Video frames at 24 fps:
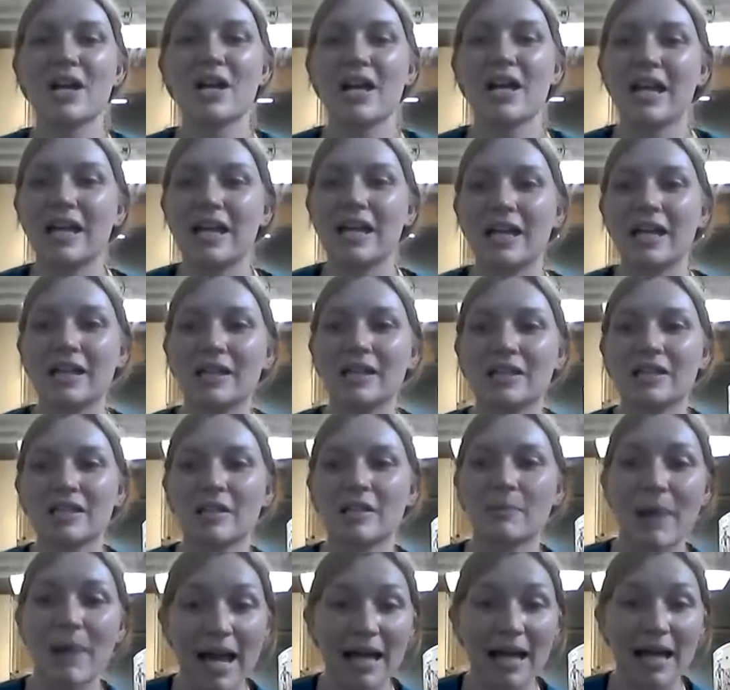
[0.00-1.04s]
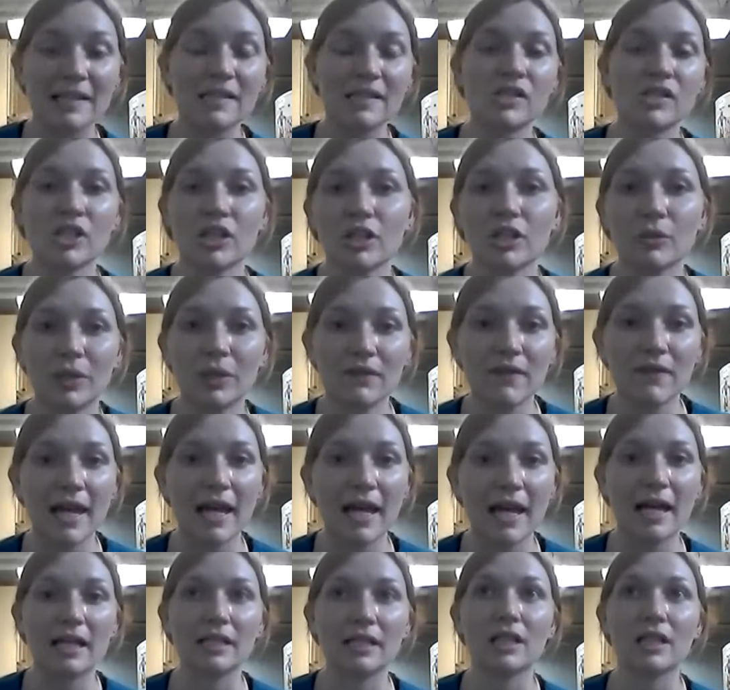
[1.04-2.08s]
In the past year, we've
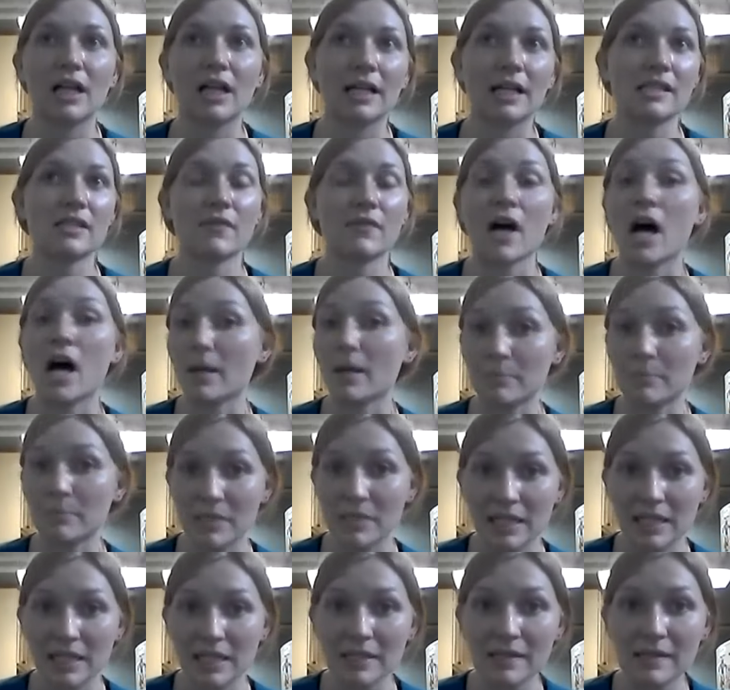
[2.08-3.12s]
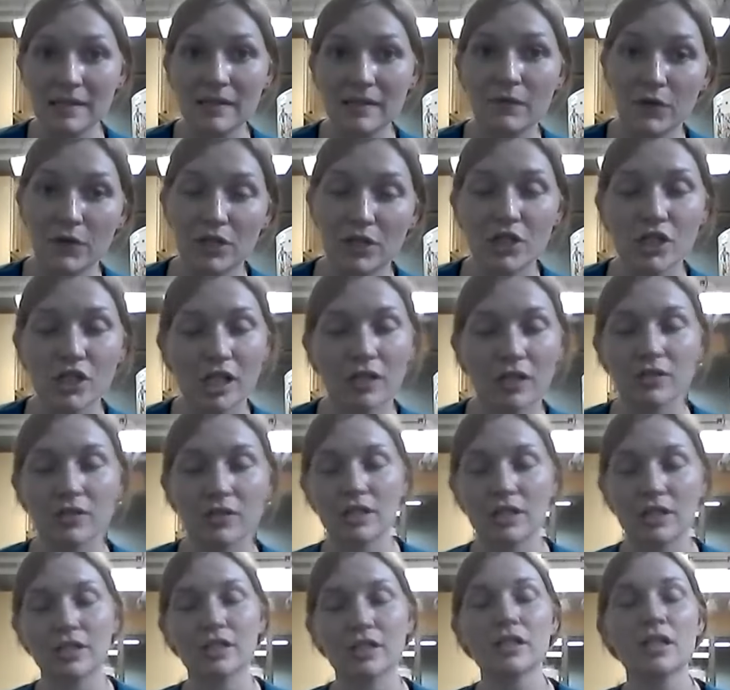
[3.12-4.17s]
had lots of updates for the
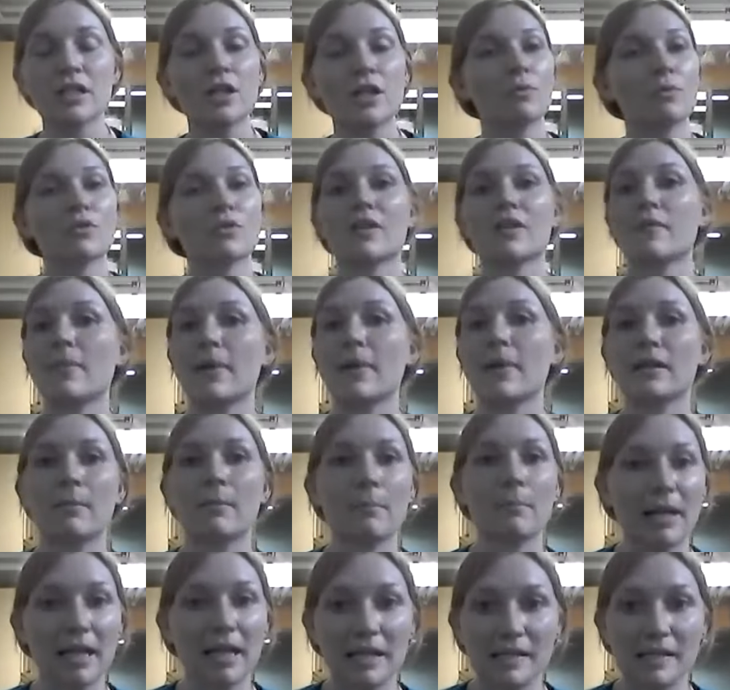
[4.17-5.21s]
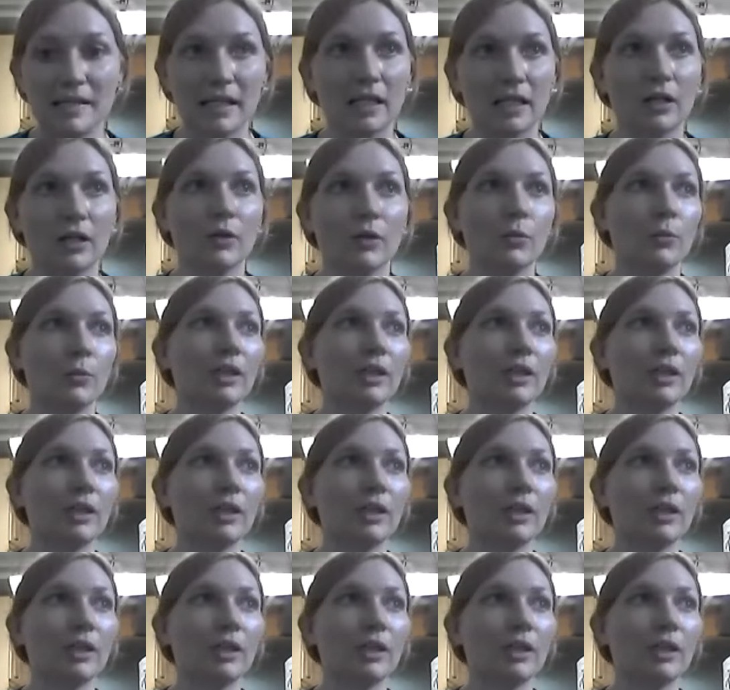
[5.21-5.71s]
shelter, which have been amazing.